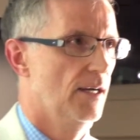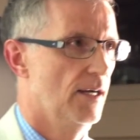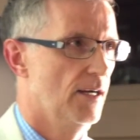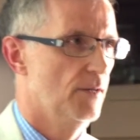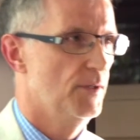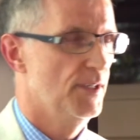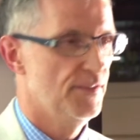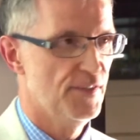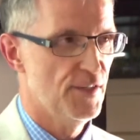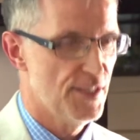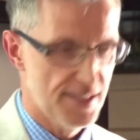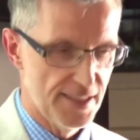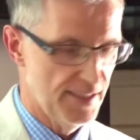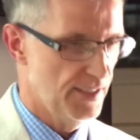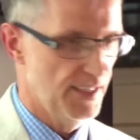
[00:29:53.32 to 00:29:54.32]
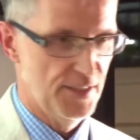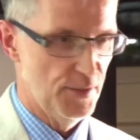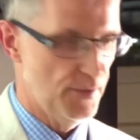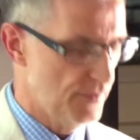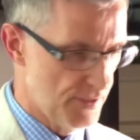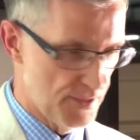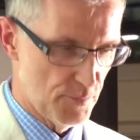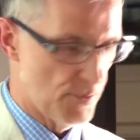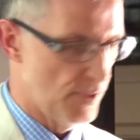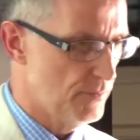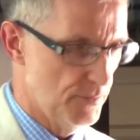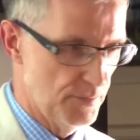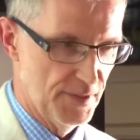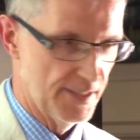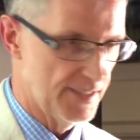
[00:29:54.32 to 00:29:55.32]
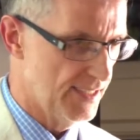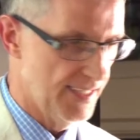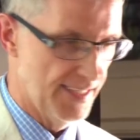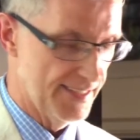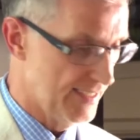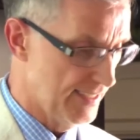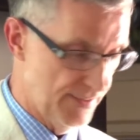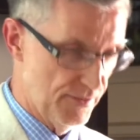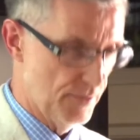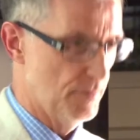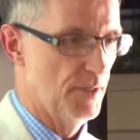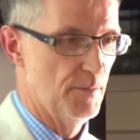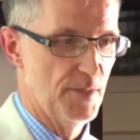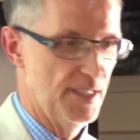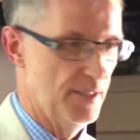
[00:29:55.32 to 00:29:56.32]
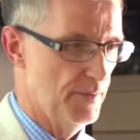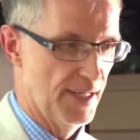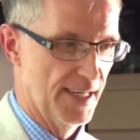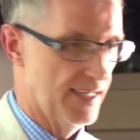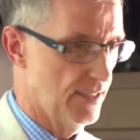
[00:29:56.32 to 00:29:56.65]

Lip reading: Well, the first thing that I do if there's a problem with the client is I give them their money back.